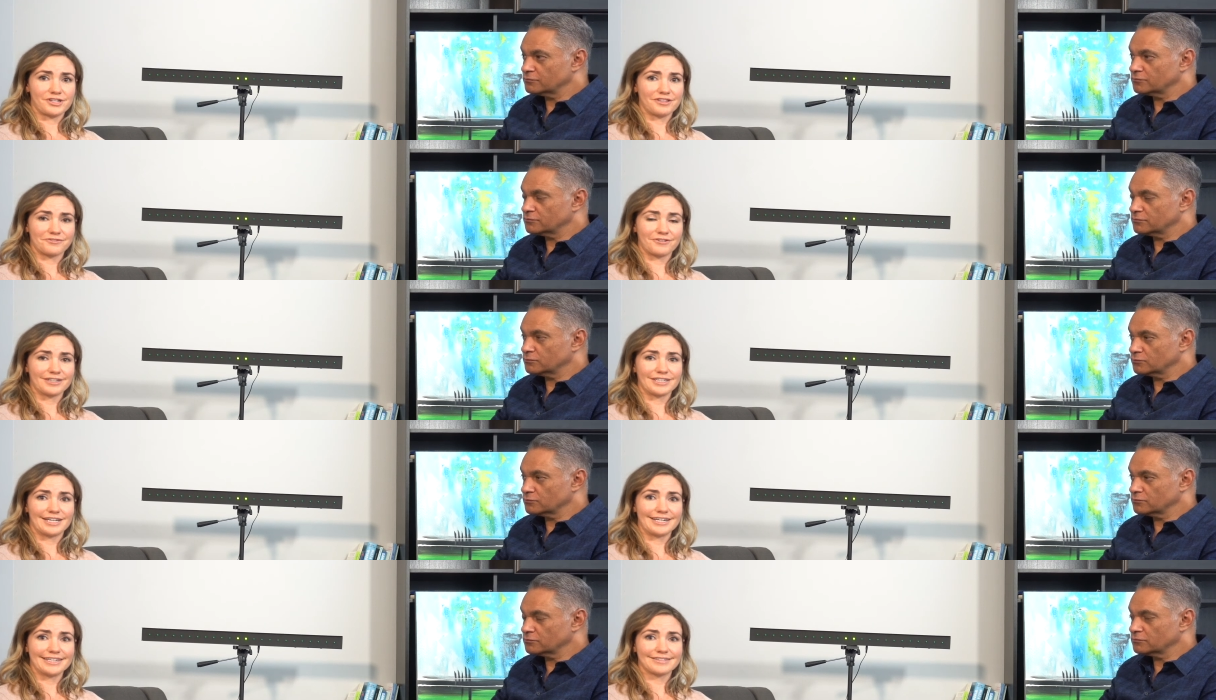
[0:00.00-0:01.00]
Speaker 1: on the front
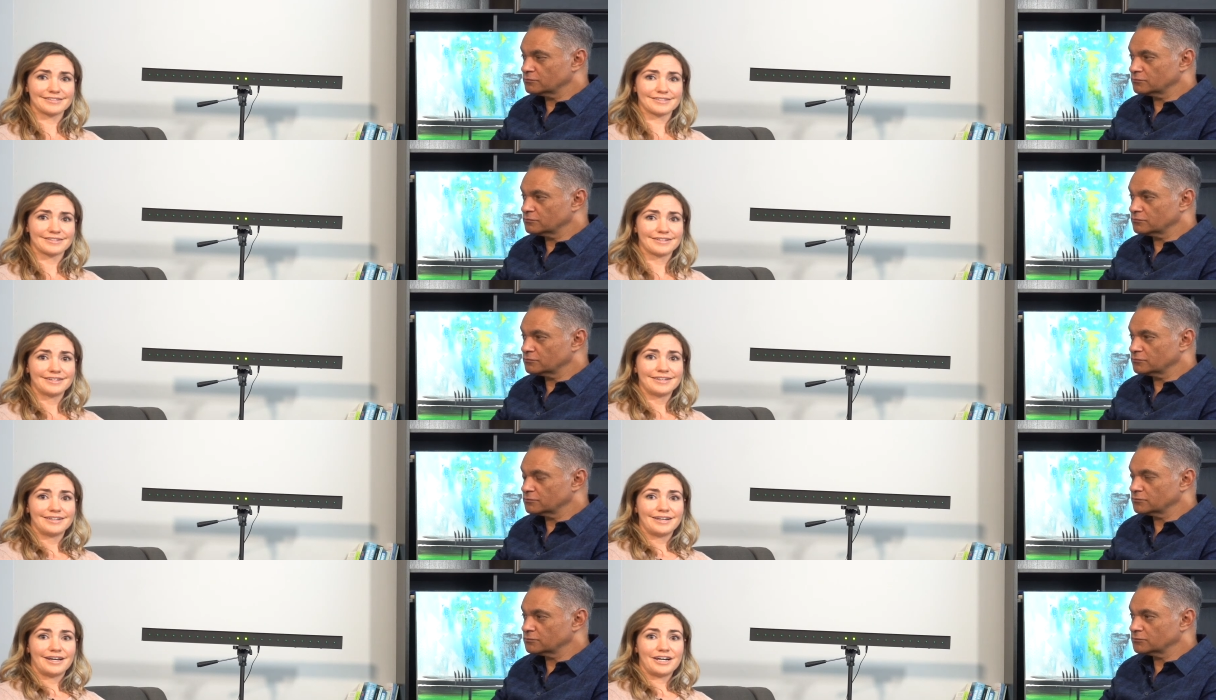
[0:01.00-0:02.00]
lines.
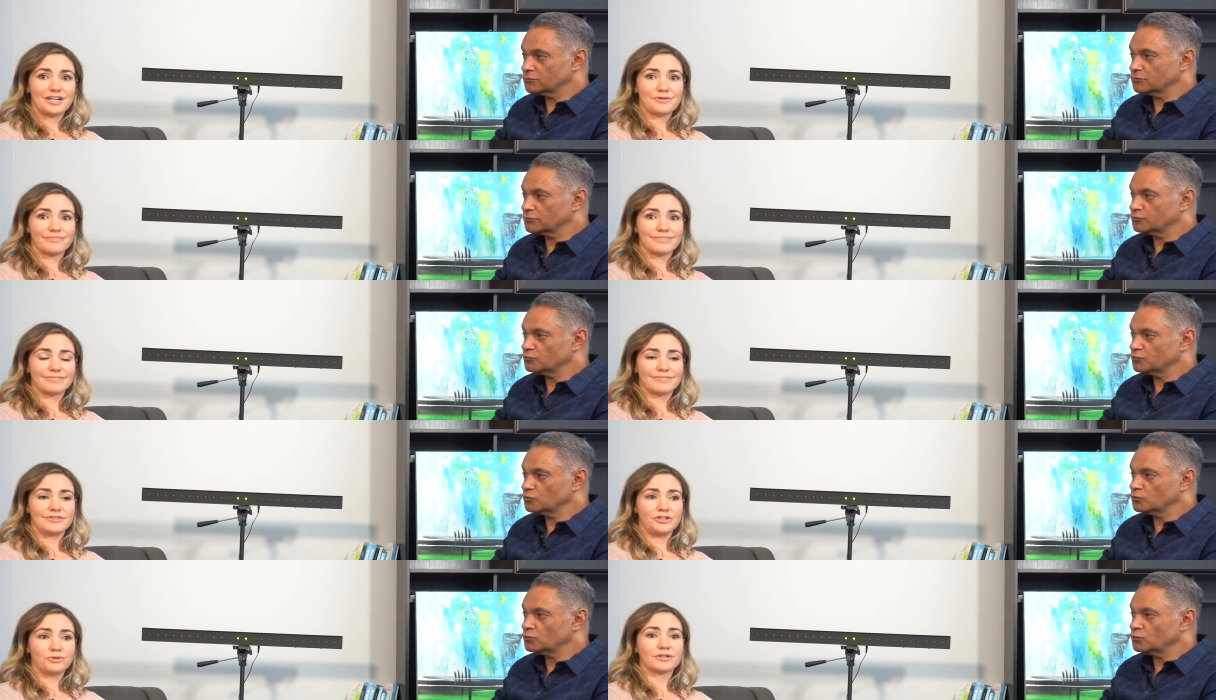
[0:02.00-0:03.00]
Um,
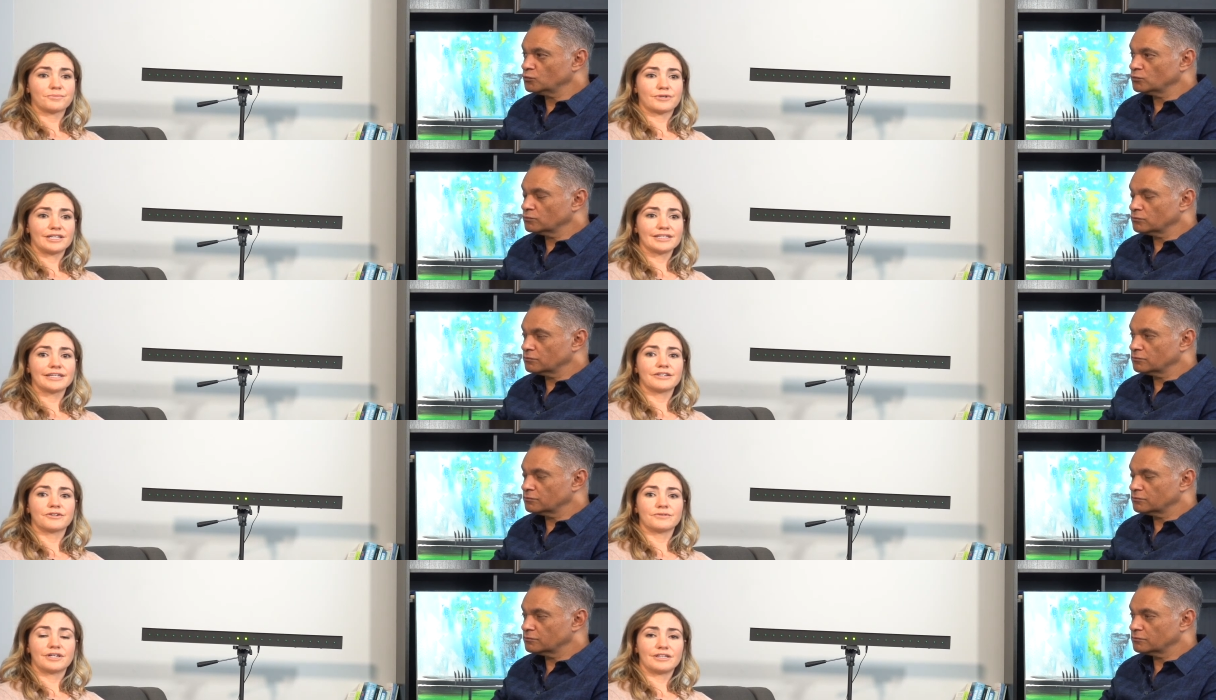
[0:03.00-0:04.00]
you are probably
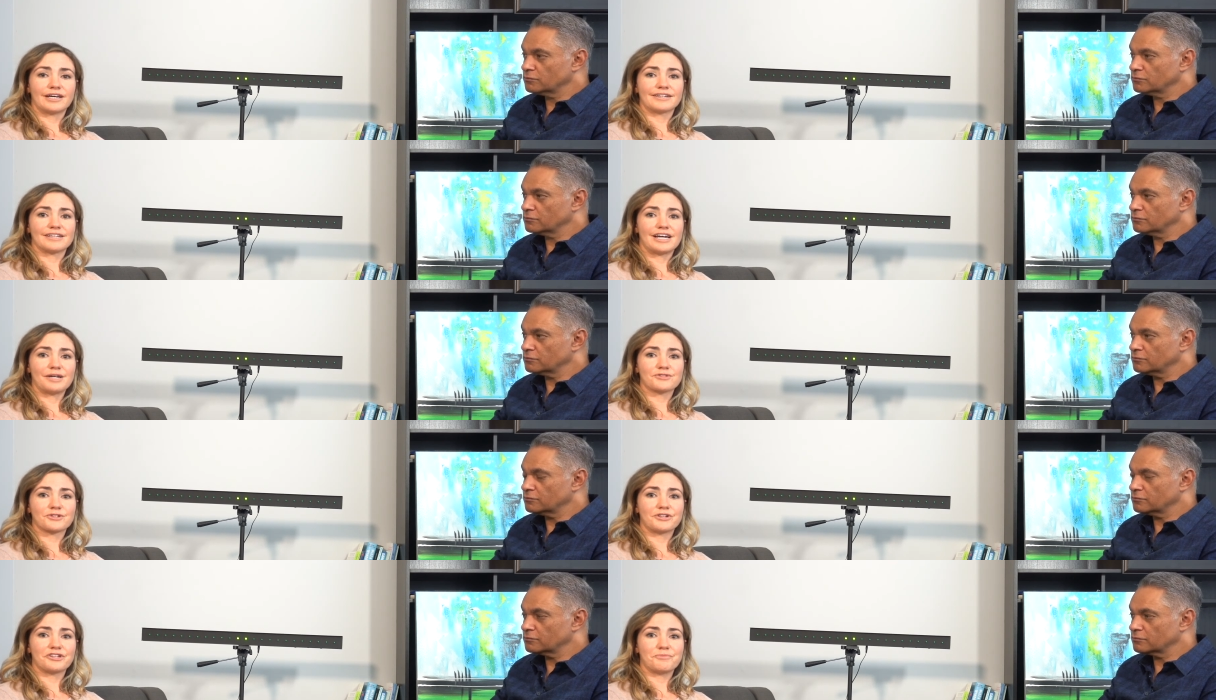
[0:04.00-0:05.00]
a lot of times
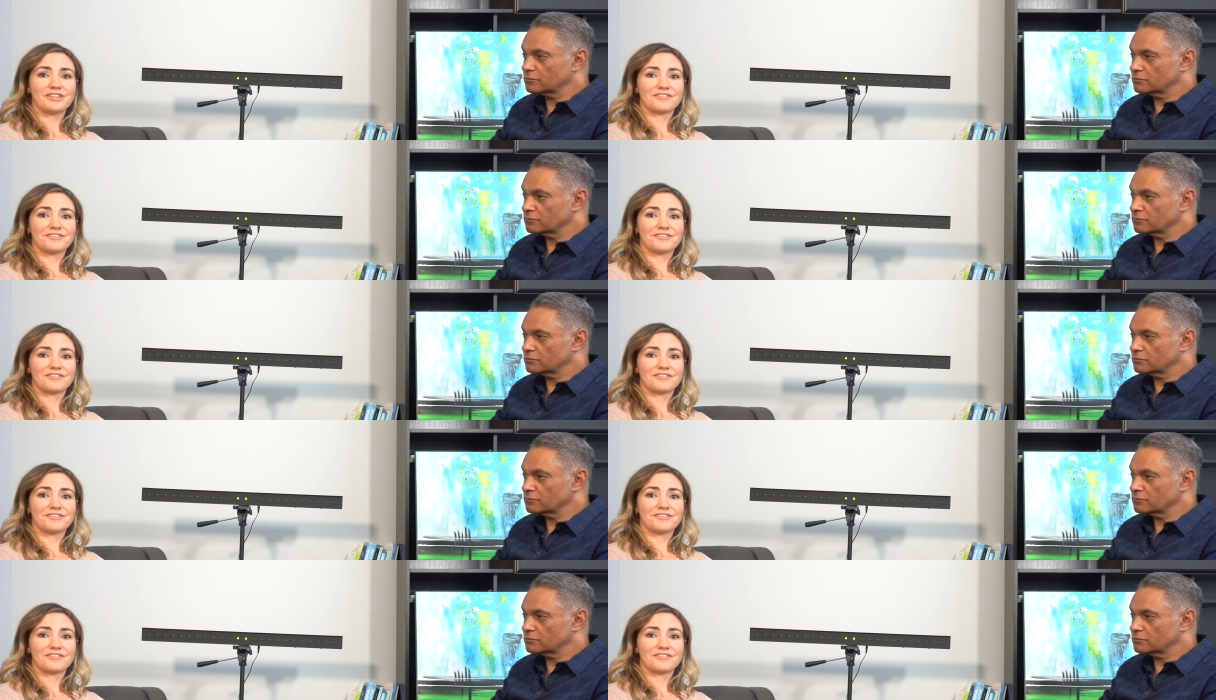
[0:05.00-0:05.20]
going to be the